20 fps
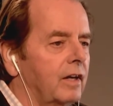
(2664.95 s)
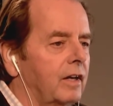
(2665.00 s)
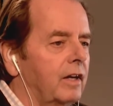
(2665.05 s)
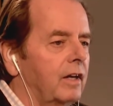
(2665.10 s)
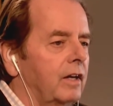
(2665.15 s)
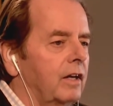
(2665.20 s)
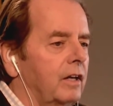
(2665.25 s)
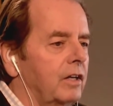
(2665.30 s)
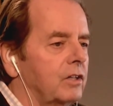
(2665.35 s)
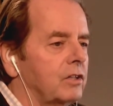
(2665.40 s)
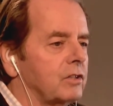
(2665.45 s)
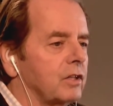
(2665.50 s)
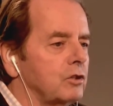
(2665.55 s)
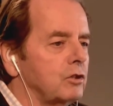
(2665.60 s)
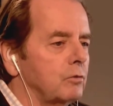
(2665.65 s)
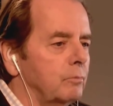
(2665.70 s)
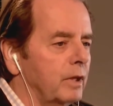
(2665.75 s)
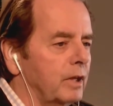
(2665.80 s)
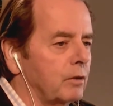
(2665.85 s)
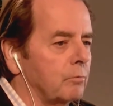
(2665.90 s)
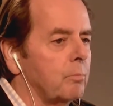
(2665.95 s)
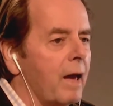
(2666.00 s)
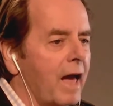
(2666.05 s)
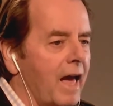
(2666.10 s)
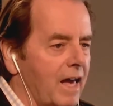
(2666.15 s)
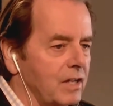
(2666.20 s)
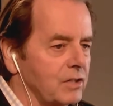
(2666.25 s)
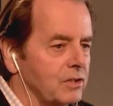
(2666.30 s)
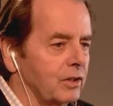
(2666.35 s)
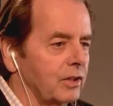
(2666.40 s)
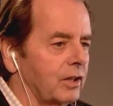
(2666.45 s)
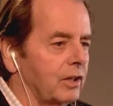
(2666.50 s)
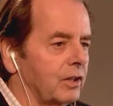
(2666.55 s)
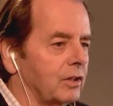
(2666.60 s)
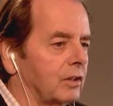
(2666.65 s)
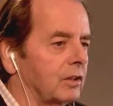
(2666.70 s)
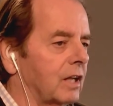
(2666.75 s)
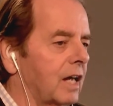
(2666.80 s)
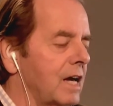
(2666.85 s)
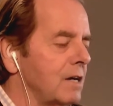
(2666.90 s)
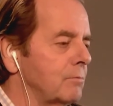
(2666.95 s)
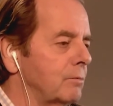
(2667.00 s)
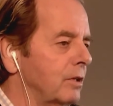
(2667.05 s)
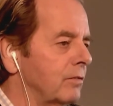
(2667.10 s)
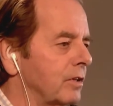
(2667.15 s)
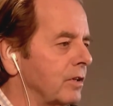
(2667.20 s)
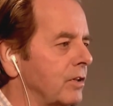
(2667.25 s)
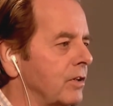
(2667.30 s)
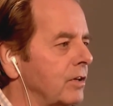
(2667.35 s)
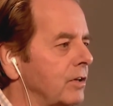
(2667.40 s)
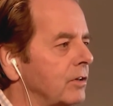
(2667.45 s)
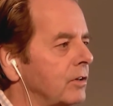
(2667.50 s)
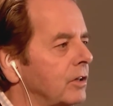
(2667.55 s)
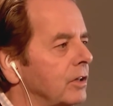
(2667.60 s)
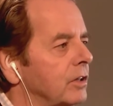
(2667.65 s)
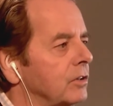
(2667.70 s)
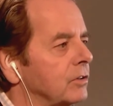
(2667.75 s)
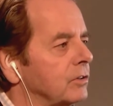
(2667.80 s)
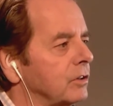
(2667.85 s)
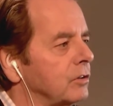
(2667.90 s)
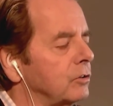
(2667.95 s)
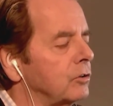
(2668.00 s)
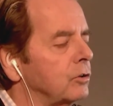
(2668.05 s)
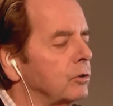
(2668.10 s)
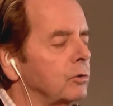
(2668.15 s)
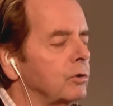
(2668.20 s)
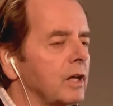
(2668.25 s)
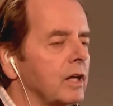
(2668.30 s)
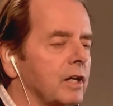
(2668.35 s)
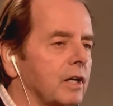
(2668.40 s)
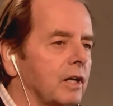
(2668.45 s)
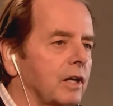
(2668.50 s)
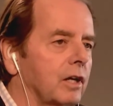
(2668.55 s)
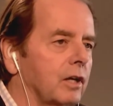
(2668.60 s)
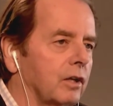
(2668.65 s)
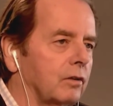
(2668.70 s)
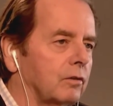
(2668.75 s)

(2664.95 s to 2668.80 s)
He said to me in passing in a lobby of a theater, he said, "Do that again."